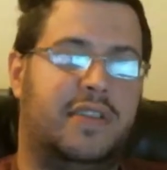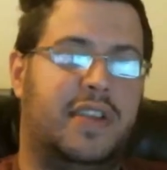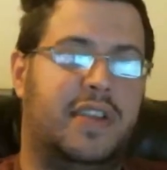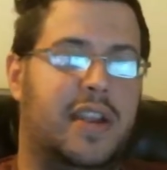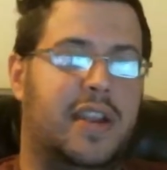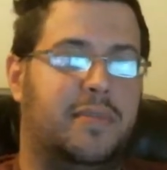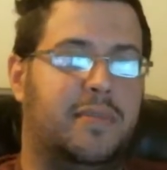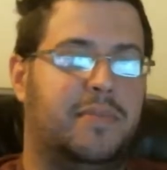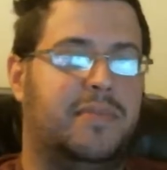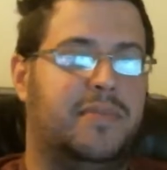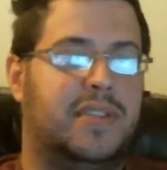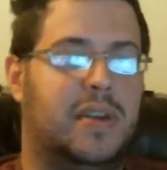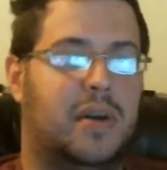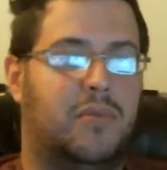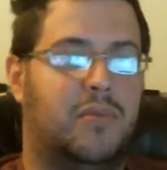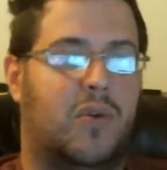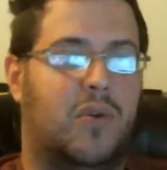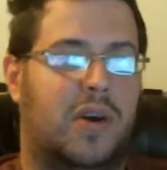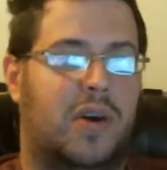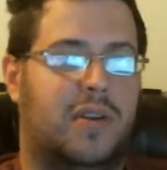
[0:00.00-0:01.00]
getting
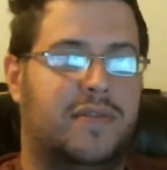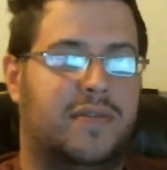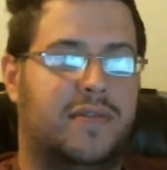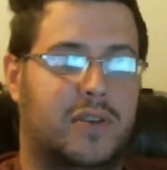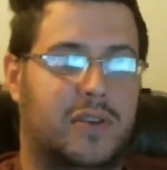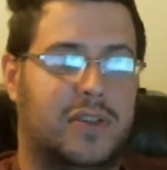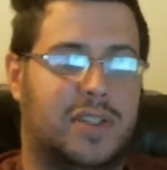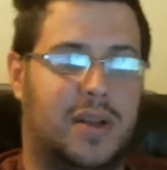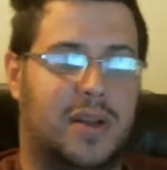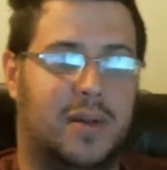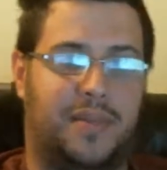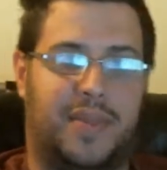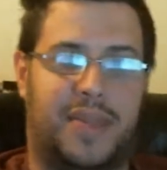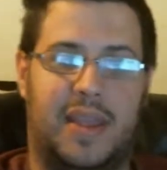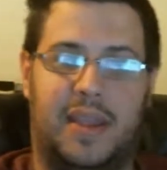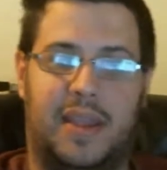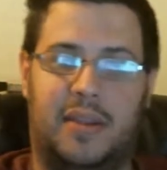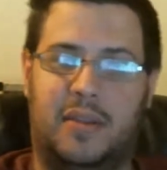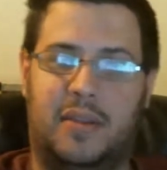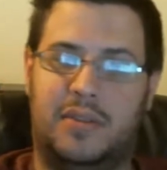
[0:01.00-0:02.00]
someone for
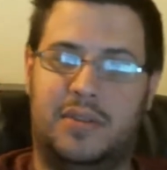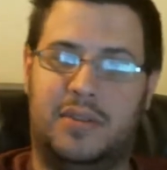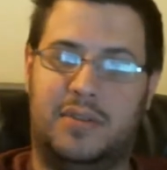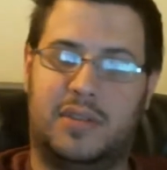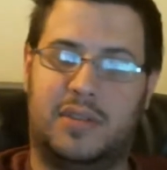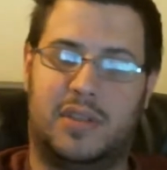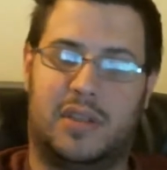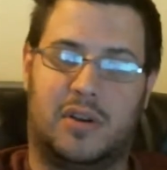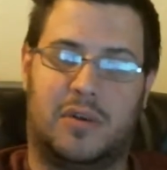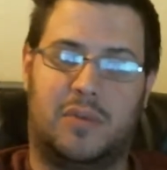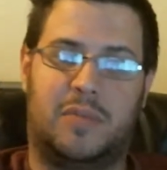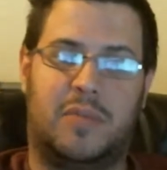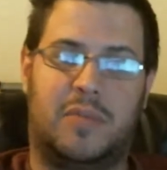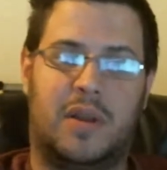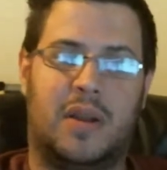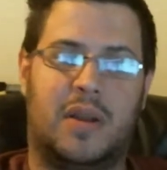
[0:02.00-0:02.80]
something. So